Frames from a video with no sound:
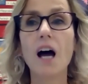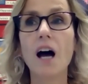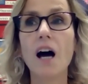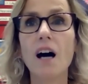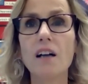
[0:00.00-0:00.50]

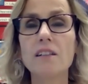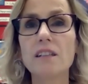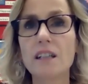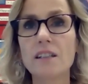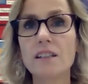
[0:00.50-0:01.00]
Uh,
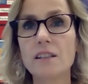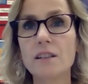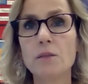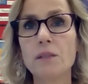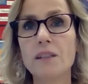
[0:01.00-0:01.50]

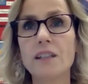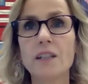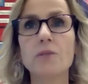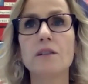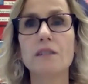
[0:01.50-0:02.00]
sexism and
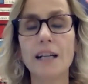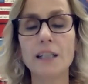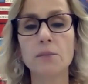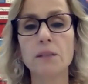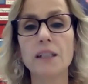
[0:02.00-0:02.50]
sexual
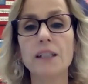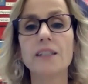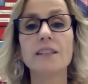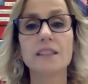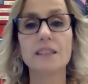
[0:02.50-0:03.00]
harassment is
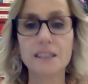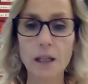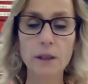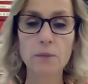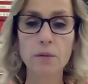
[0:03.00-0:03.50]
a
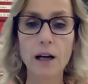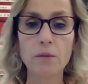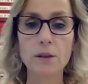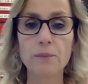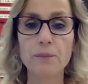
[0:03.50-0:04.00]
systemic
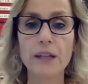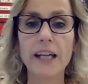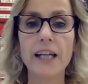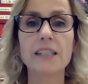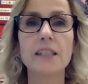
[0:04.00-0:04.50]
problem.
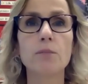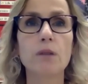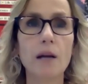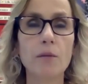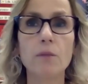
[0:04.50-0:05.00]
It's a
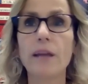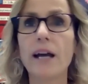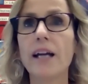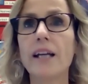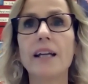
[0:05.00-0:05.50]
problem
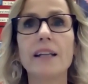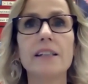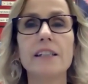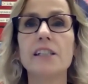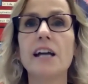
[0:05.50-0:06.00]
that it
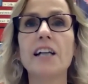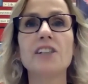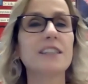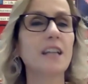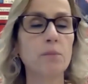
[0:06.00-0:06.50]
did not
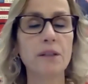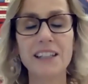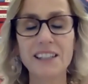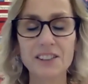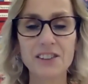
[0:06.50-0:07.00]
just happen
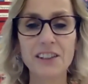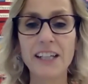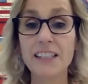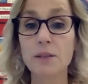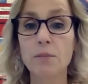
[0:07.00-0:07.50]

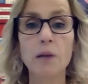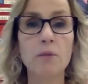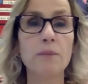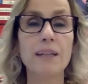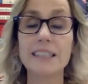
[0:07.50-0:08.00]
yesterday. It's a
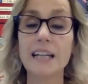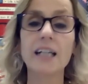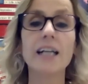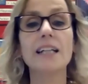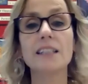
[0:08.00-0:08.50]
problem that's not
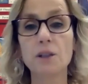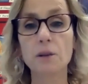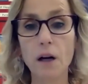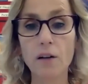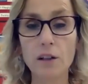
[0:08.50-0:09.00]
going to end
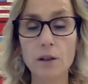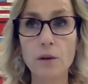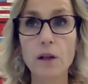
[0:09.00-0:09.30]
tomorrow.